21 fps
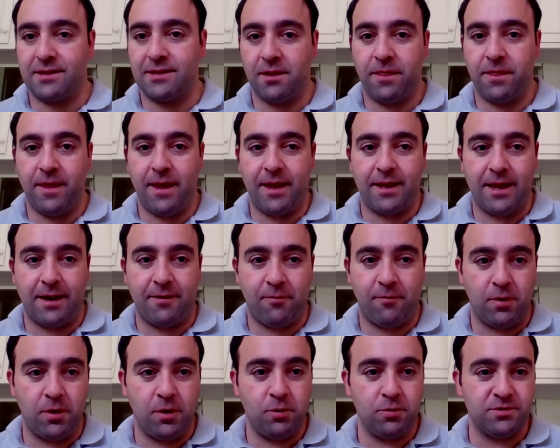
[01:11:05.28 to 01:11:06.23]
I'd like to thank
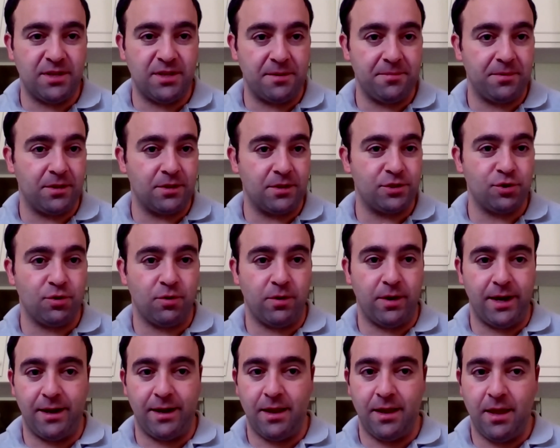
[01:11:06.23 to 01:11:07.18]
everyone who was able to
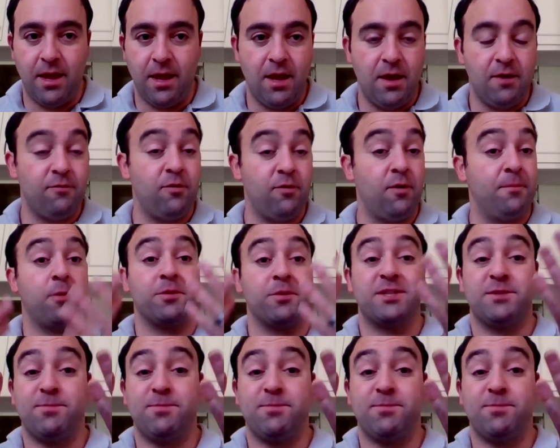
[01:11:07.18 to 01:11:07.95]
join from your